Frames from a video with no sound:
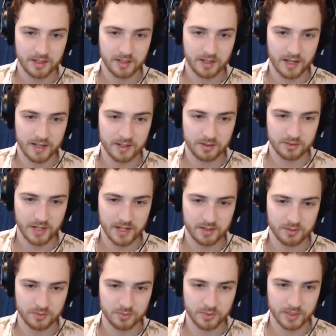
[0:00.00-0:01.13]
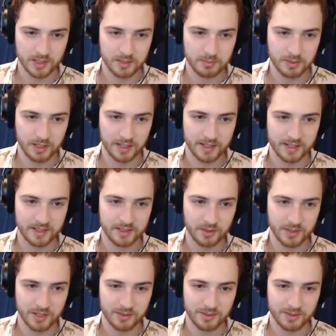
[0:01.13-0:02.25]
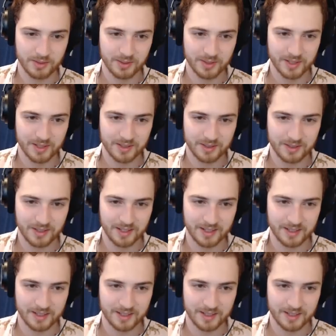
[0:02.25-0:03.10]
don't really play Yone reroll at all.